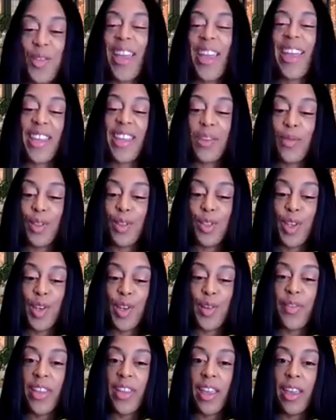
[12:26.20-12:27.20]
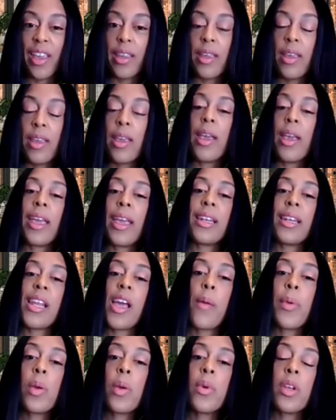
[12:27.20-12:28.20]
you for sharing that. And now we
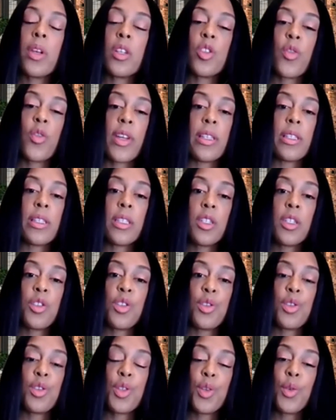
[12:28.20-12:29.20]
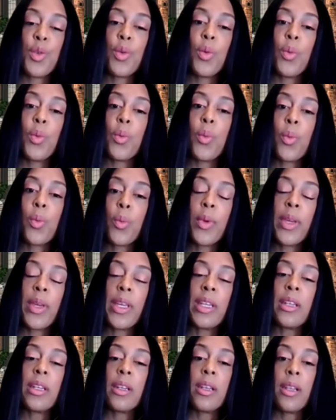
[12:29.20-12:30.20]
want to transition to when
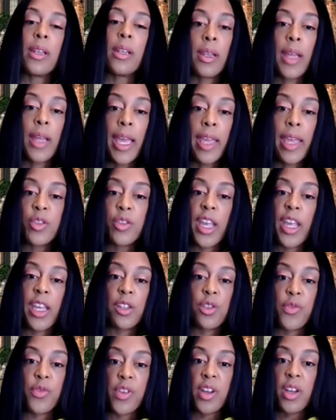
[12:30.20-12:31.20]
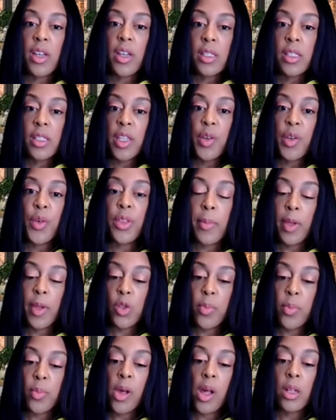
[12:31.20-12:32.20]
life changed for us here in the
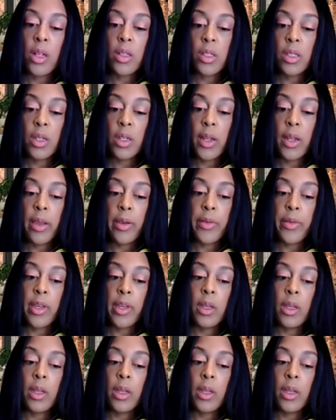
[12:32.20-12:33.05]
metropolitan area